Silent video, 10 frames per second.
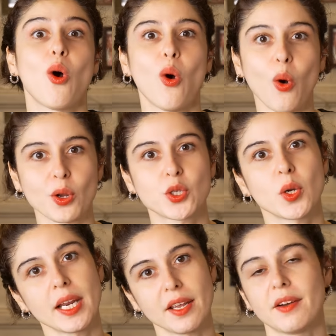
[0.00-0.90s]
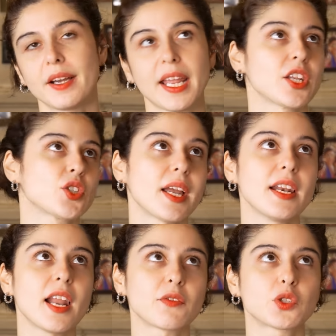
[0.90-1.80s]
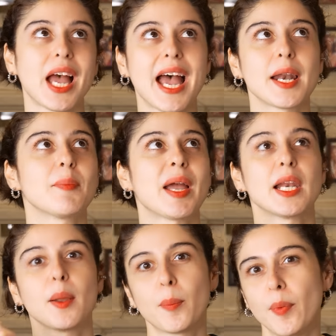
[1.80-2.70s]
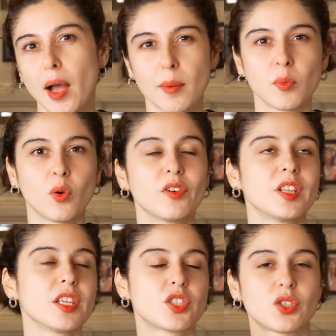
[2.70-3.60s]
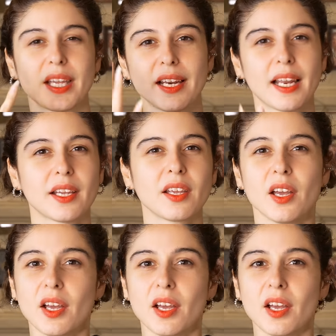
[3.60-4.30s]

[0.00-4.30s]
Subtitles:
or to layer again. So I love to add my lip balm over this to get like